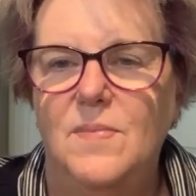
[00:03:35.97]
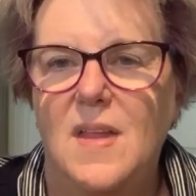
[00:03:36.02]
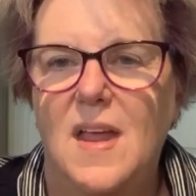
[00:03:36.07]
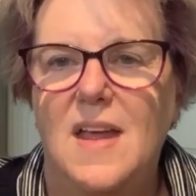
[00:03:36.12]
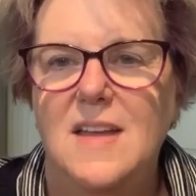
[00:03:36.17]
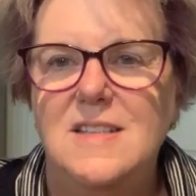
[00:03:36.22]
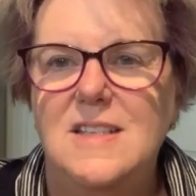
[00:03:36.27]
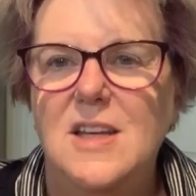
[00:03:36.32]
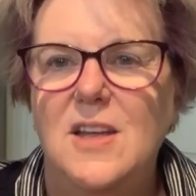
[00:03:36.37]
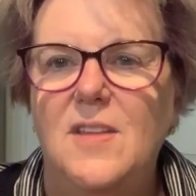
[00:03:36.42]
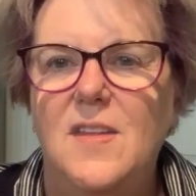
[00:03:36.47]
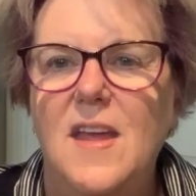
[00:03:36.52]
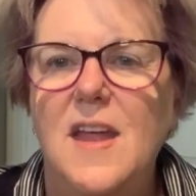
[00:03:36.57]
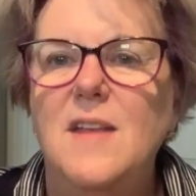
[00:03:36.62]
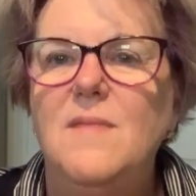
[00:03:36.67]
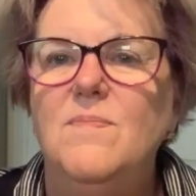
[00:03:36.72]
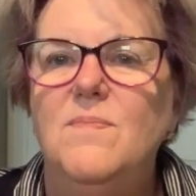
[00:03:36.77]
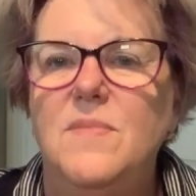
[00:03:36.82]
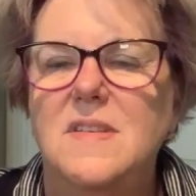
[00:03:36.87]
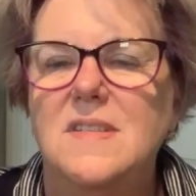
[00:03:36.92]
Until
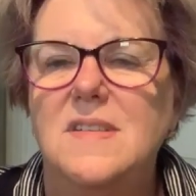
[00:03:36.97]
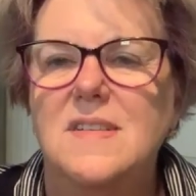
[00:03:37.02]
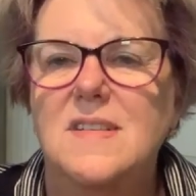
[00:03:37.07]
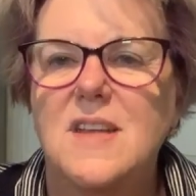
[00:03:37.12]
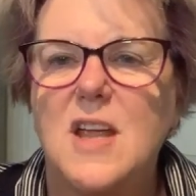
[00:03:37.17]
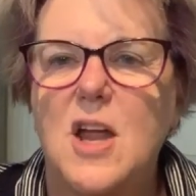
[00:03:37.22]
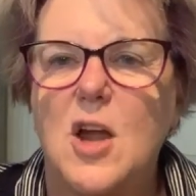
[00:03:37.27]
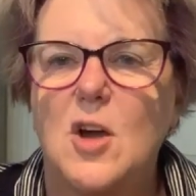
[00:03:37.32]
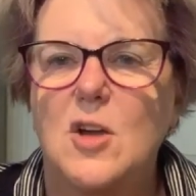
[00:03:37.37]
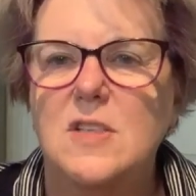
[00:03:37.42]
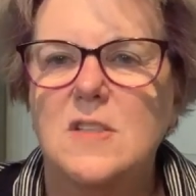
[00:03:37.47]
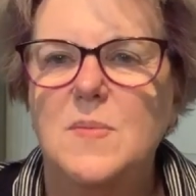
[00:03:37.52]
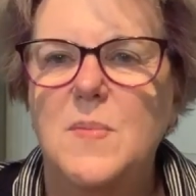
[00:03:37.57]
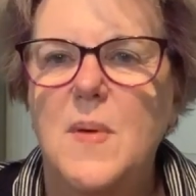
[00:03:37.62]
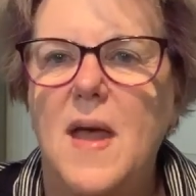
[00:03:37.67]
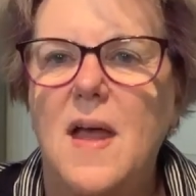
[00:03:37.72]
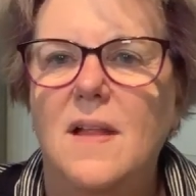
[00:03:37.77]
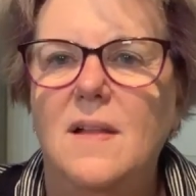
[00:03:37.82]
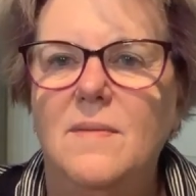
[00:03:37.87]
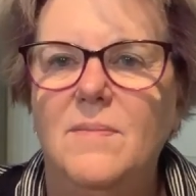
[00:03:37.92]
then, this is Karen
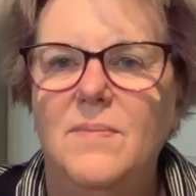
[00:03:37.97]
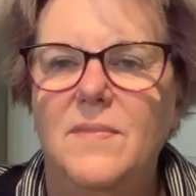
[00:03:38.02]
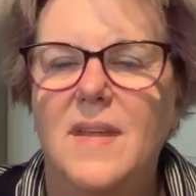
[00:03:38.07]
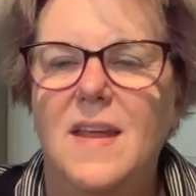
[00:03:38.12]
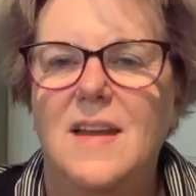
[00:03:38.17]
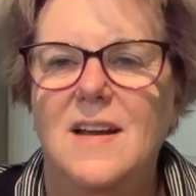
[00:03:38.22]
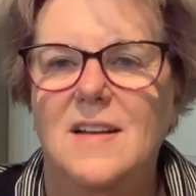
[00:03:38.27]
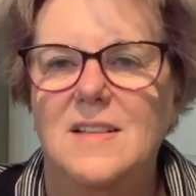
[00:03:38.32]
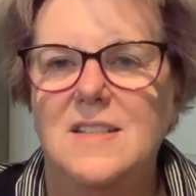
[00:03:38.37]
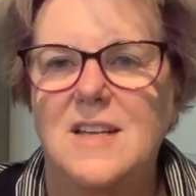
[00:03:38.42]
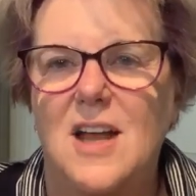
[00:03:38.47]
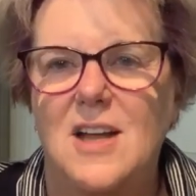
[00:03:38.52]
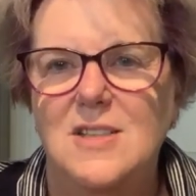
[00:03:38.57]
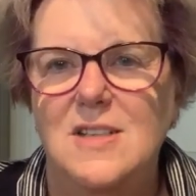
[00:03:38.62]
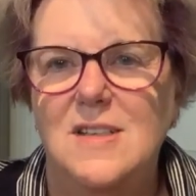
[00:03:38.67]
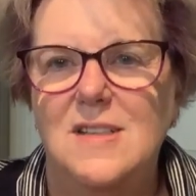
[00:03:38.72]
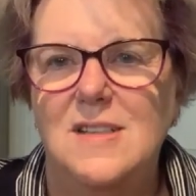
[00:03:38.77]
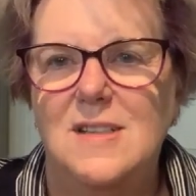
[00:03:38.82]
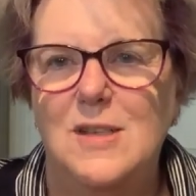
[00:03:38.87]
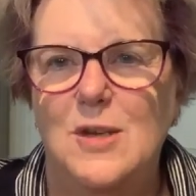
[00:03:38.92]
Spell, and I'll talk
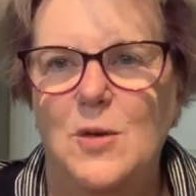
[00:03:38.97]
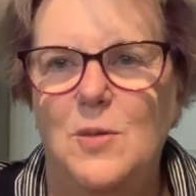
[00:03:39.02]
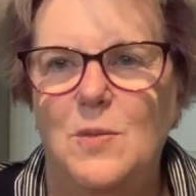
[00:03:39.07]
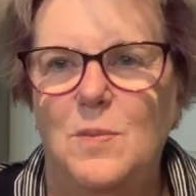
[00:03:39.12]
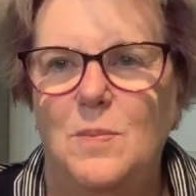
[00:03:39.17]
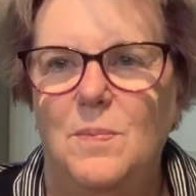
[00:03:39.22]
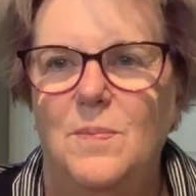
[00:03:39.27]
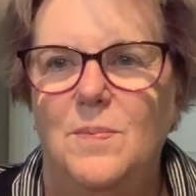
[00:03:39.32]
to you soon.